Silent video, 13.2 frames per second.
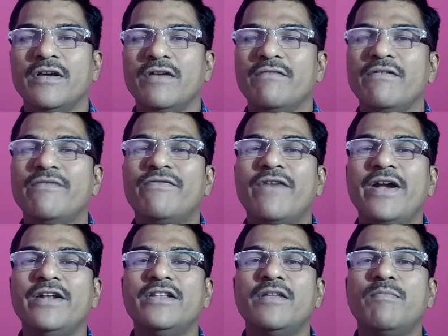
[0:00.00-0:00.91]
we
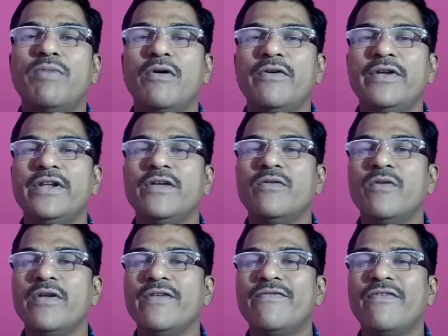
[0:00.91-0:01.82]
find the poet
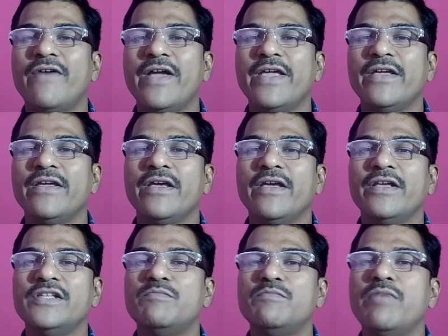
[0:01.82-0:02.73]
glorifying
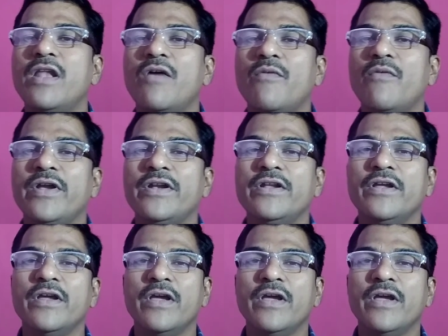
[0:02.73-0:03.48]
his beloved